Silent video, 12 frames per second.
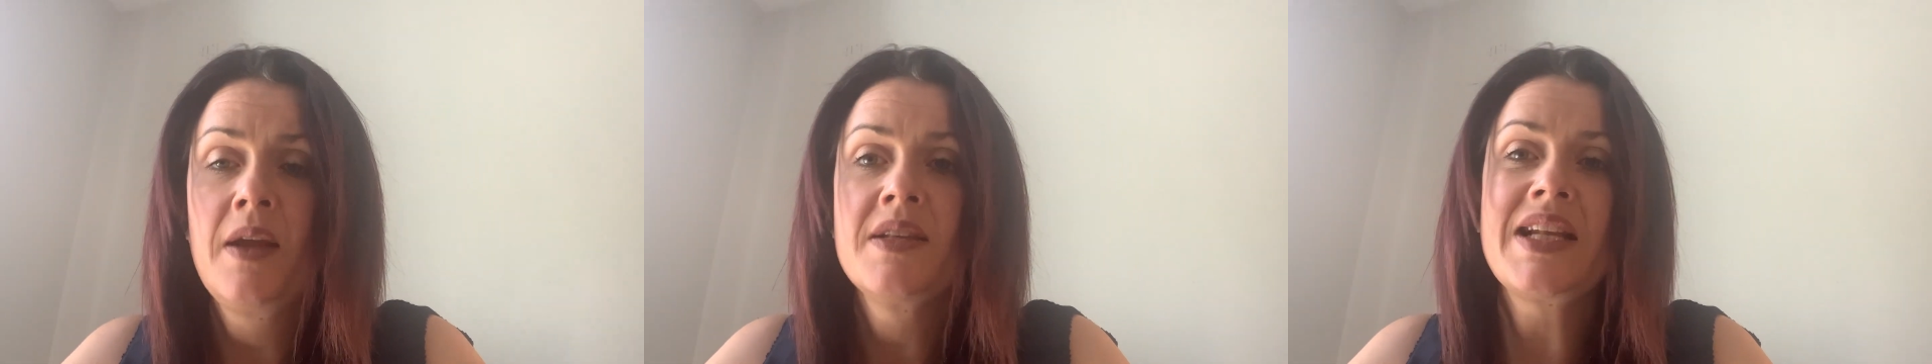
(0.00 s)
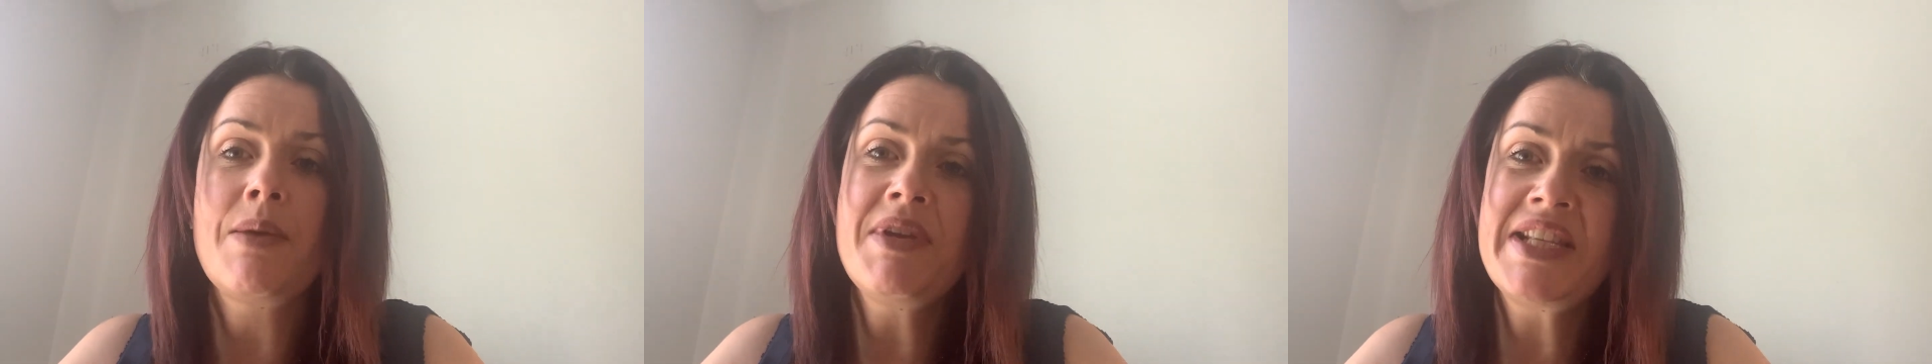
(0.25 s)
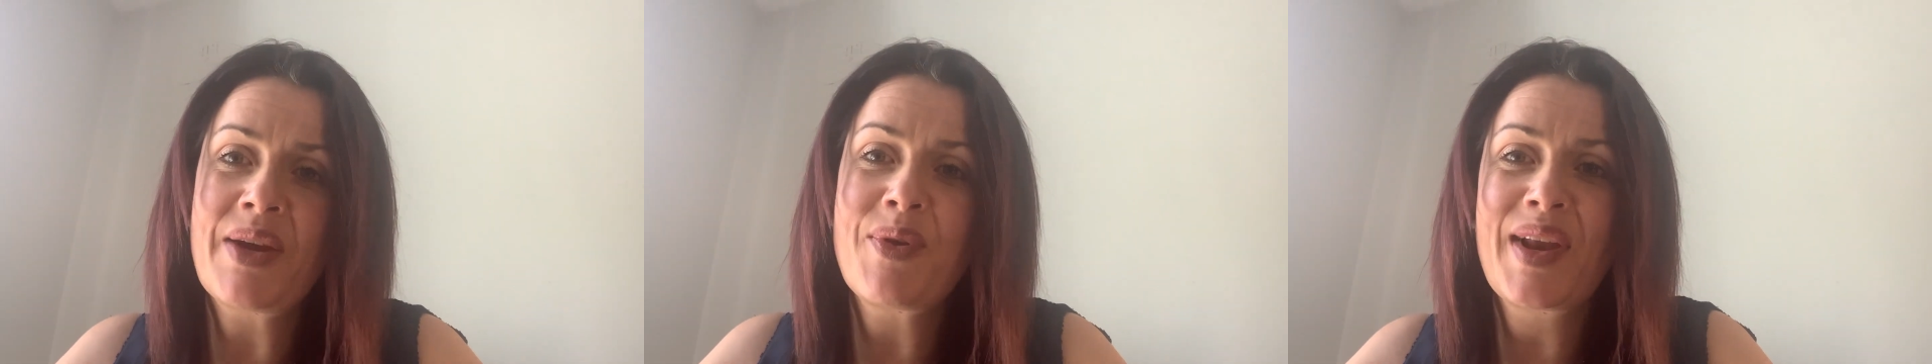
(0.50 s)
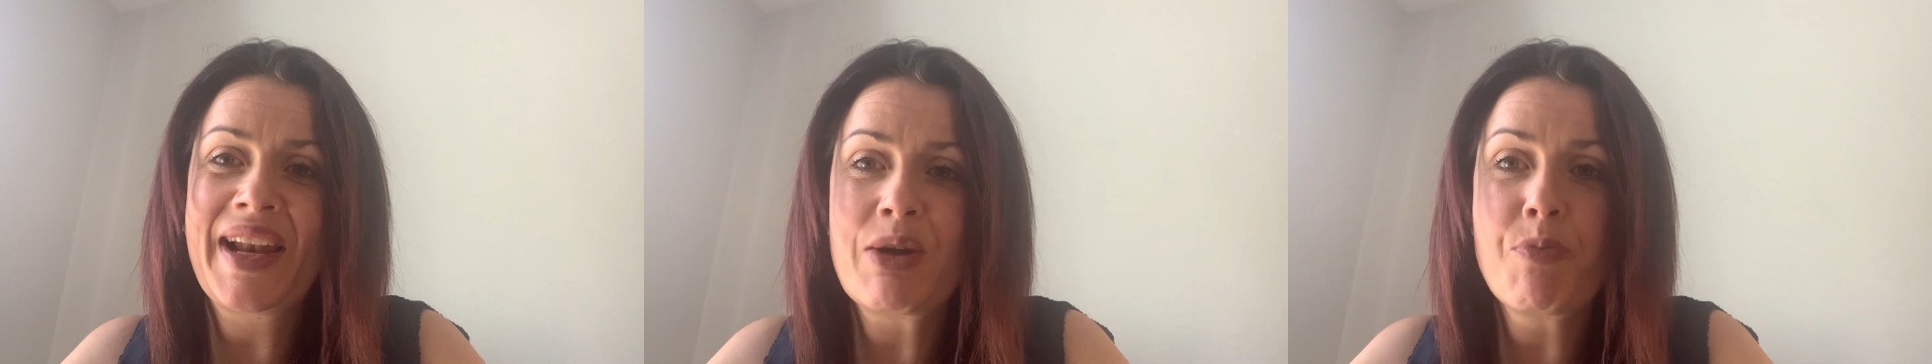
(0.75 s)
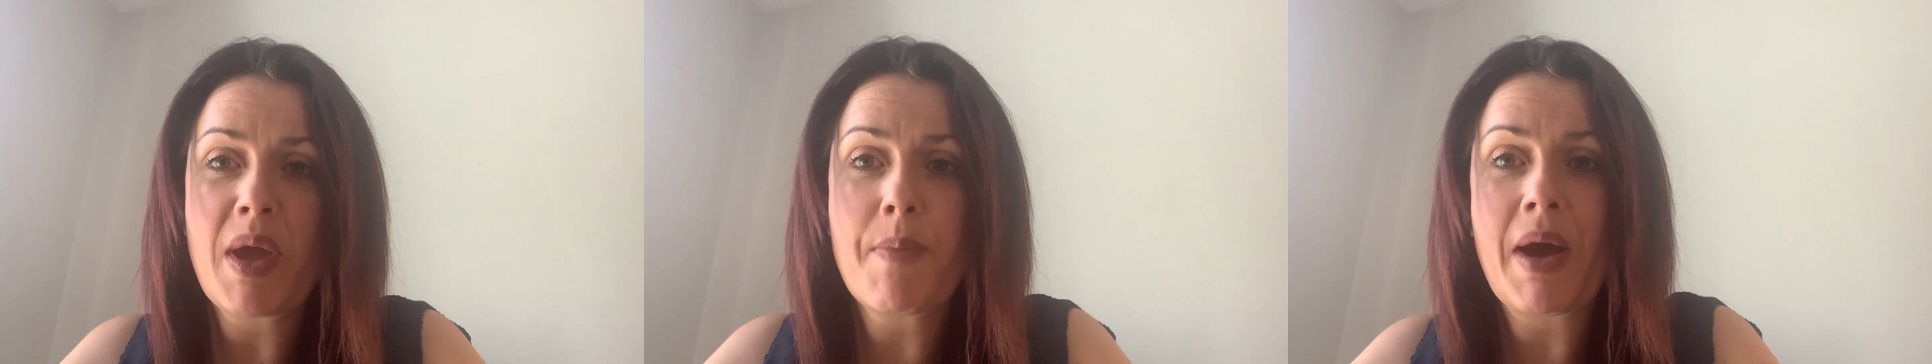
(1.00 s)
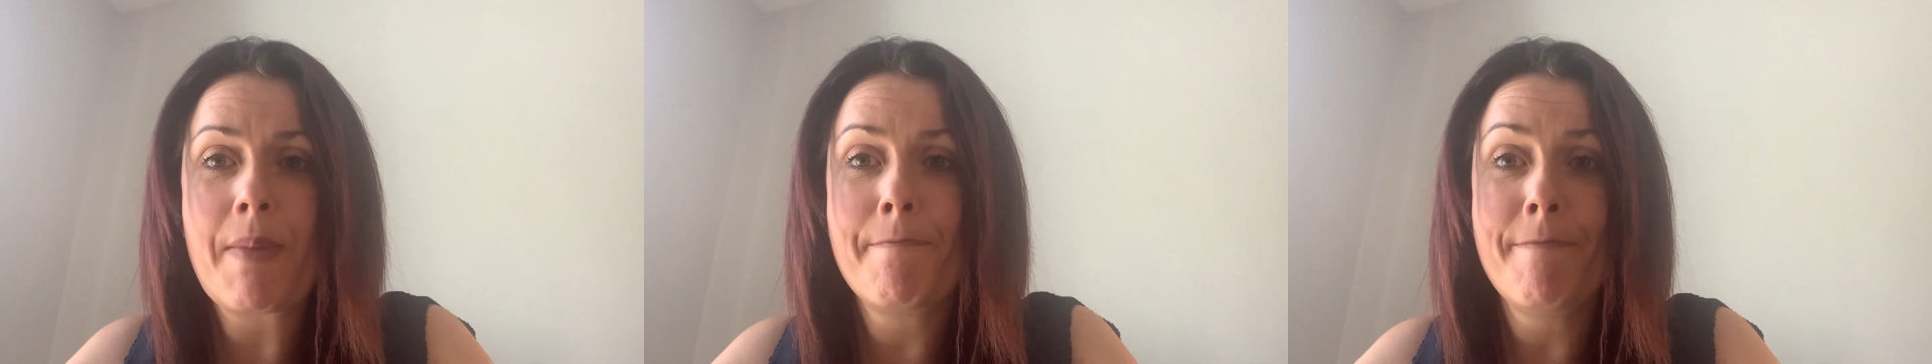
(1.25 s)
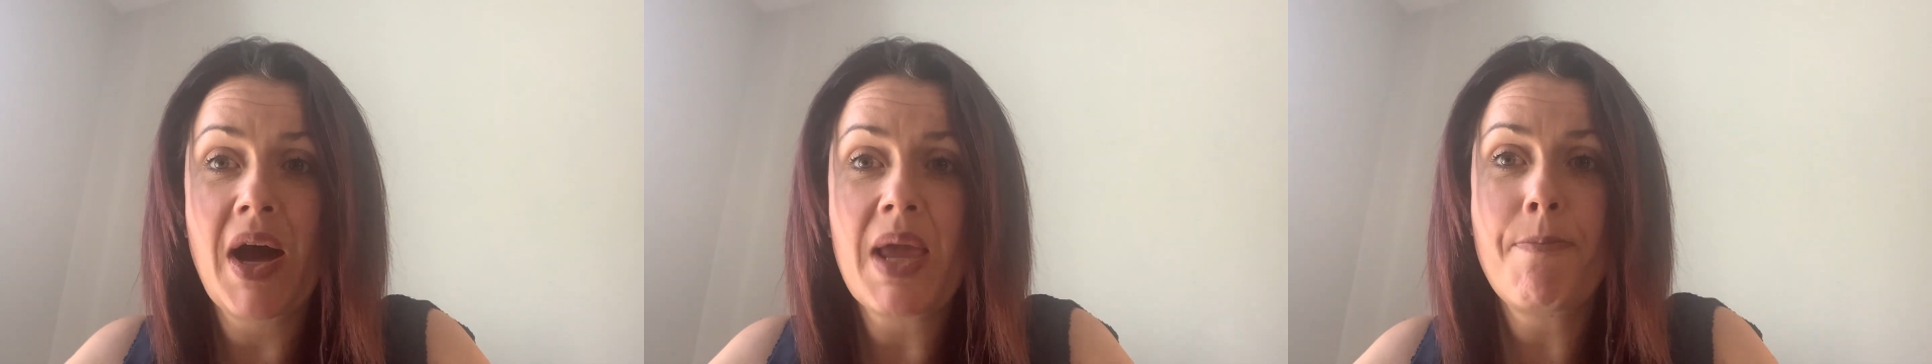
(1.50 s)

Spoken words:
So let me tell you a little bit about my